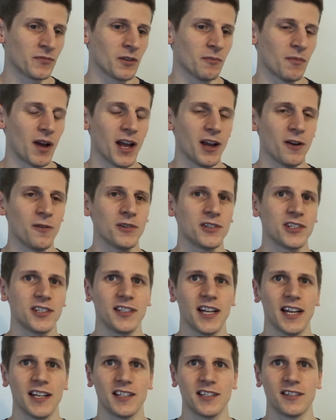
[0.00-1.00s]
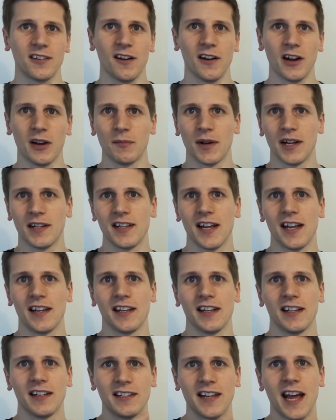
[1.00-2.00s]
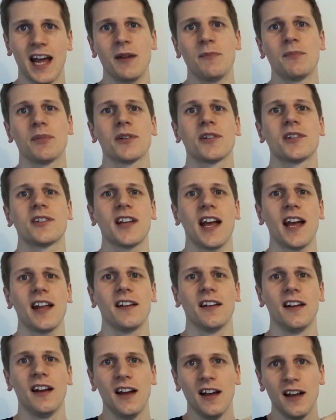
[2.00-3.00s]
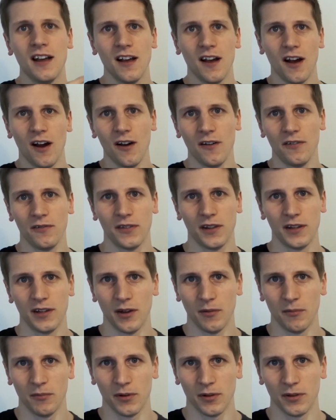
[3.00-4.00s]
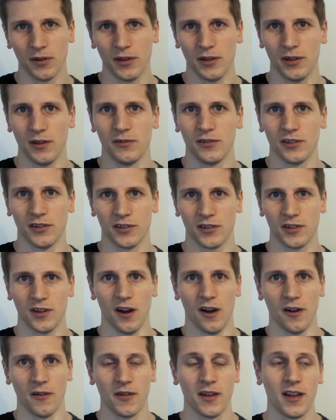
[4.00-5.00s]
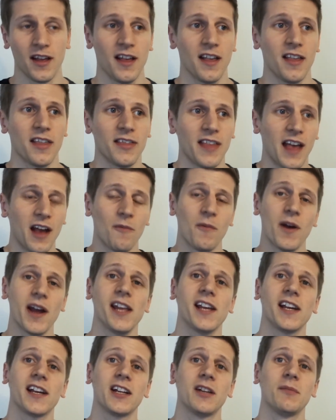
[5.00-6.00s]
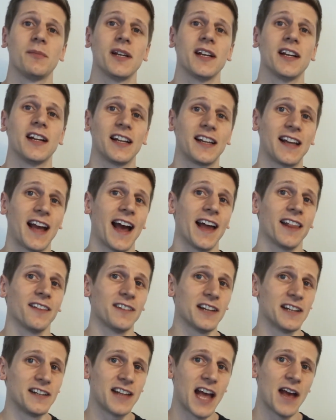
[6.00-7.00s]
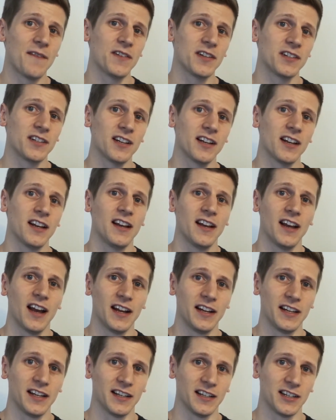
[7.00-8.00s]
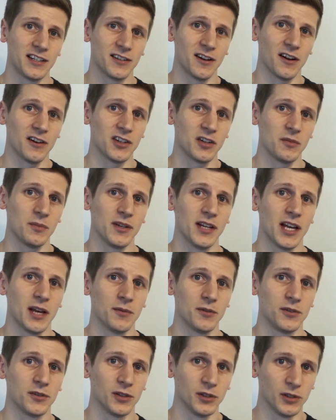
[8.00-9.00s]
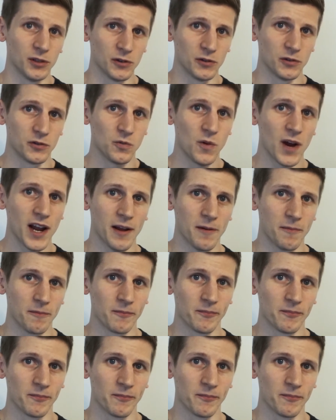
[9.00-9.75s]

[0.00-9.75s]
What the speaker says: I always suggest starting by taking 10% off the number that you just got. That way you're going to be in a calorie deficit and you're going to start to be able to lose weight.